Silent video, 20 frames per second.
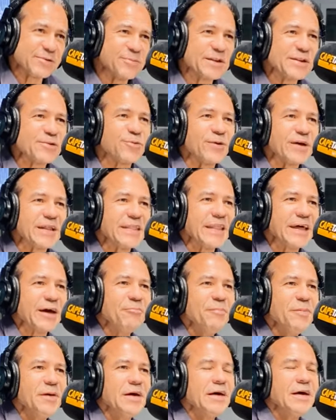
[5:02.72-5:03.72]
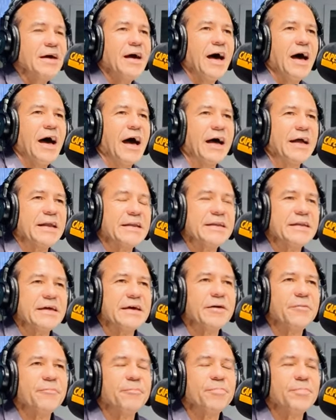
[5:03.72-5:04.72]
between them. And
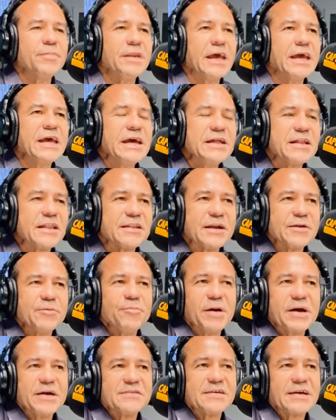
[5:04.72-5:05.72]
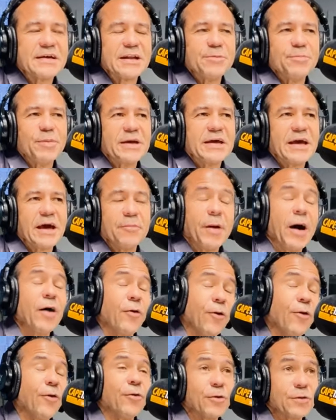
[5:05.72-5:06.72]
um, Ethan basically became,
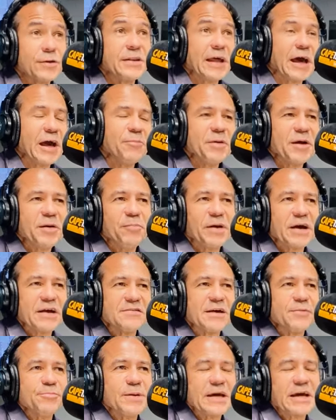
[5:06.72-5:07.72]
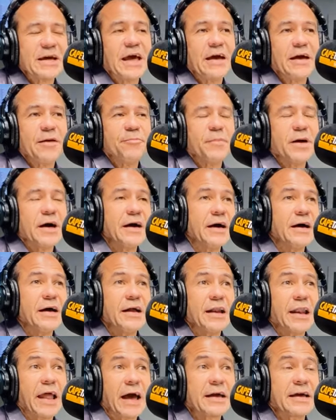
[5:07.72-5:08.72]
or, or Damien basically became
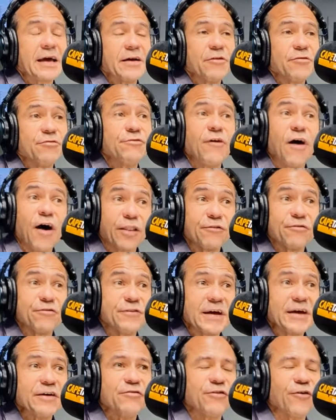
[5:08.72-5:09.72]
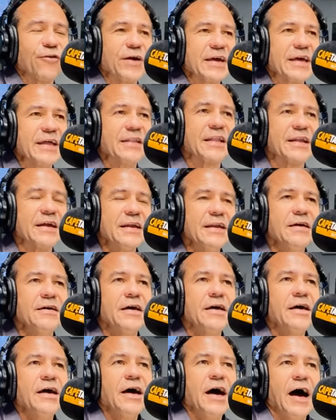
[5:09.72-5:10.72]
uh, like a father figure for Ethan.
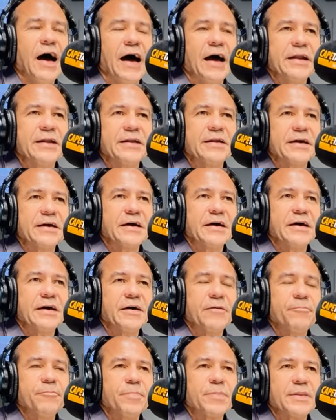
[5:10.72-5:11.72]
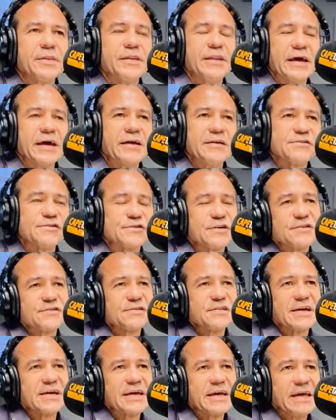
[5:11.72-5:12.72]
And um, there's
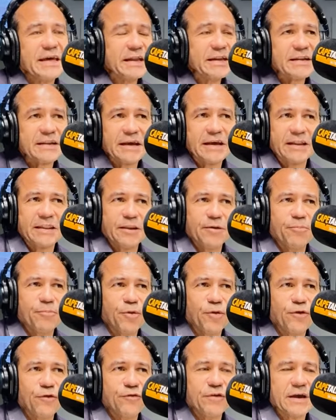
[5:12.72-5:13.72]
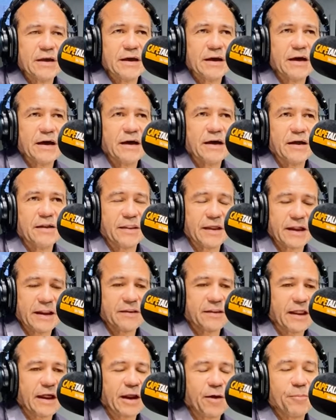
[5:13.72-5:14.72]
just a hint in the movie uh,
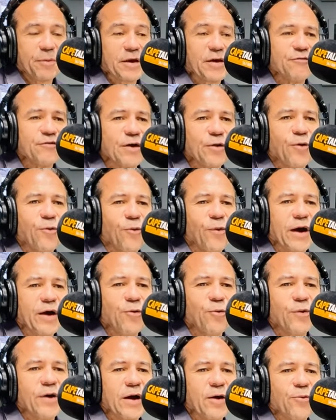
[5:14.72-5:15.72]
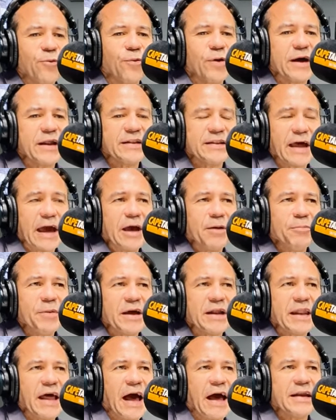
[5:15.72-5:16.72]
that that I'm giving away where where
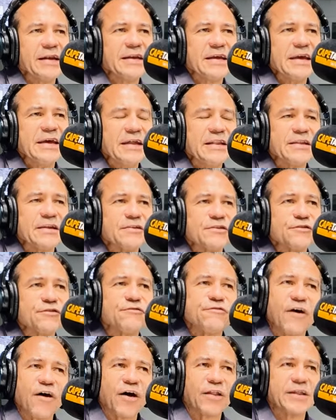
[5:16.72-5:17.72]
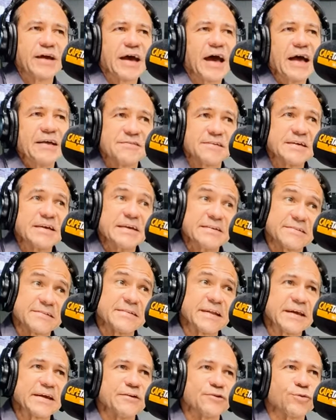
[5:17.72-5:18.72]
Damien and Ethan's father has a
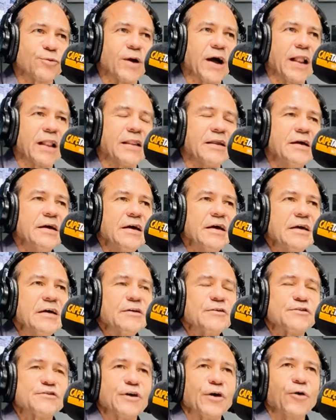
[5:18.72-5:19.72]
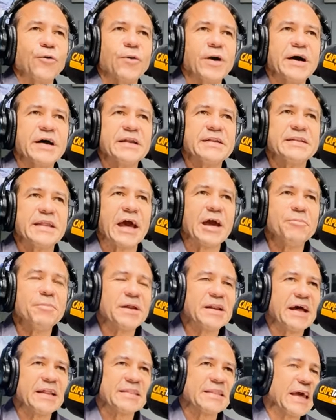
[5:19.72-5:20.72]
history as well. Mm. So uh,
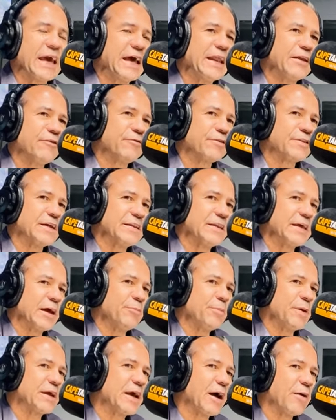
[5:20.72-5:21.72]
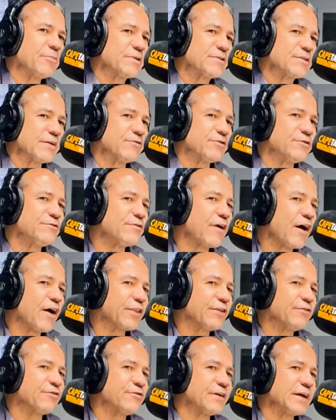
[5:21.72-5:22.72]
Damien, at the end of the day, becomes a
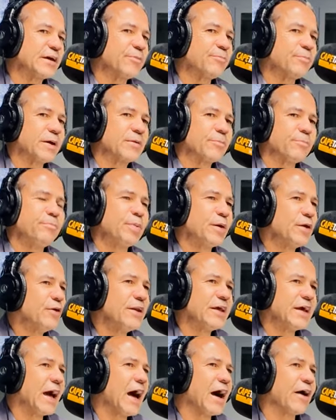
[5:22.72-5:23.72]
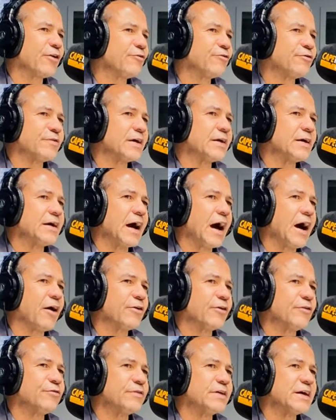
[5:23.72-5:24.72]
father figure, but yeah. purely out of uh,
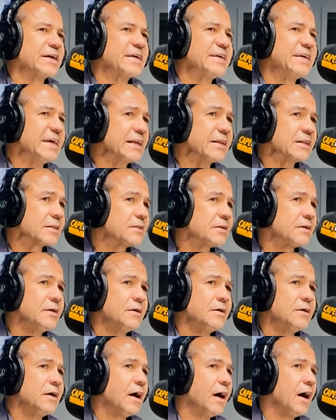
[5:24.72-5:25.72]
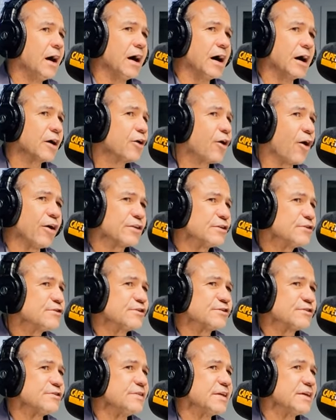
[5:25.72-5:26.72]
out of uh, guilt uh,
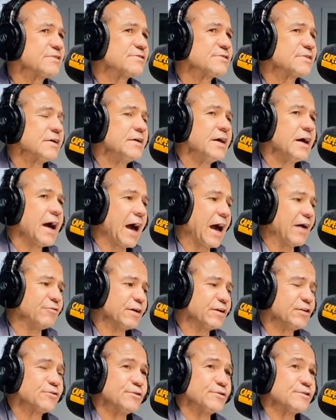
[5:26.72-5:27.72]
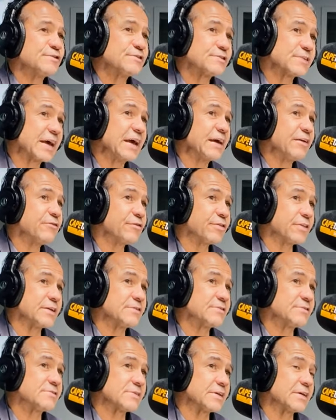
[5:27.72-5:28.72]
consciousness, having to save
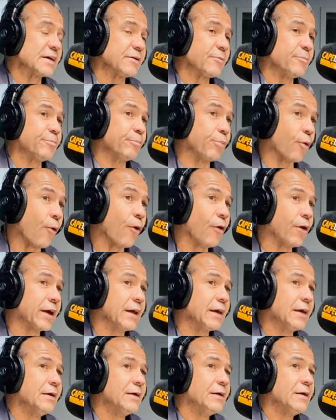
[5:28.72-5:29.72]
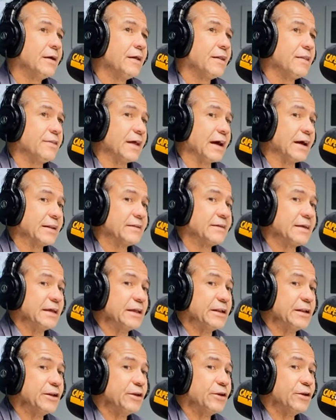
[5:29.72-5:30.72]
this uh, boy that
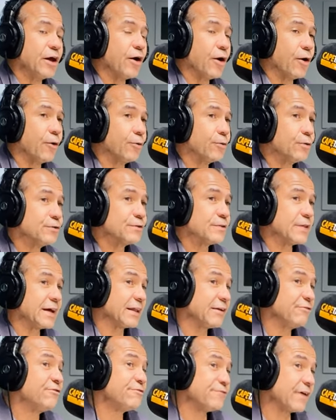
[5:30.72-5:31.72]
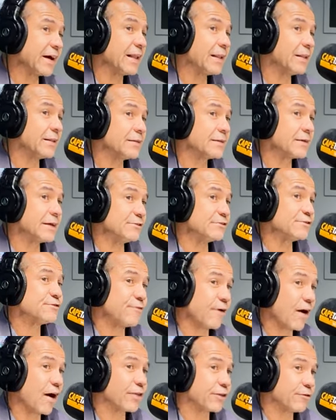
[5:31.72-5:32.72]
he knows that he failed his
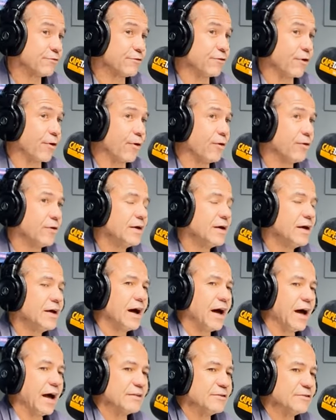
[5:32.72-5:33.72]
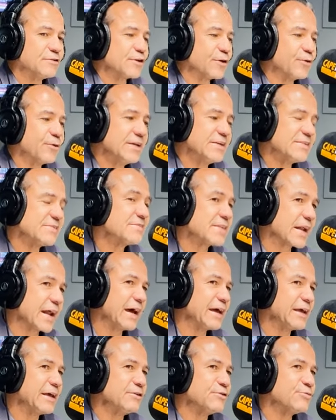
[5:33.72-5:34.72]
father for. And so he's
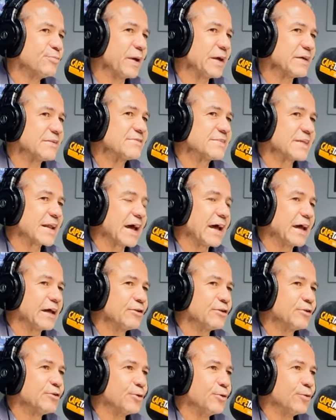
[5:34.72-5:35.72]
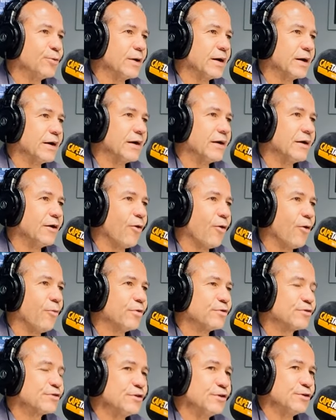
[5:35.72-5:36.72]
trying his best, trying to uh,
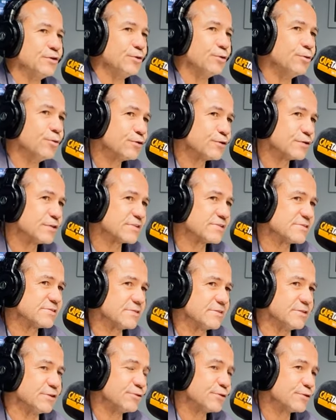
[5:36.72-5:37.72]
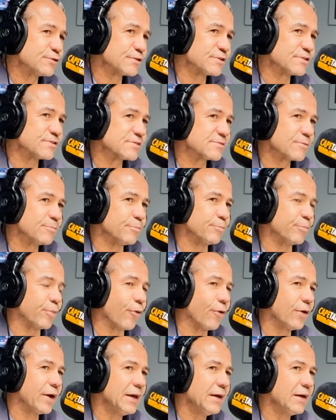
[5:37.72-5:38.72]
almost use this use this
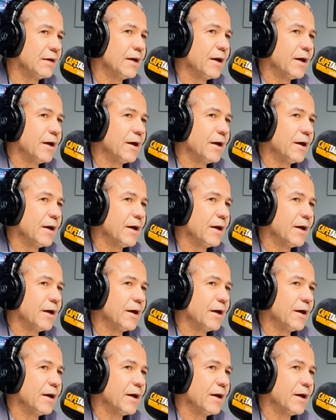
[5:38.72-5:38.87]
boy,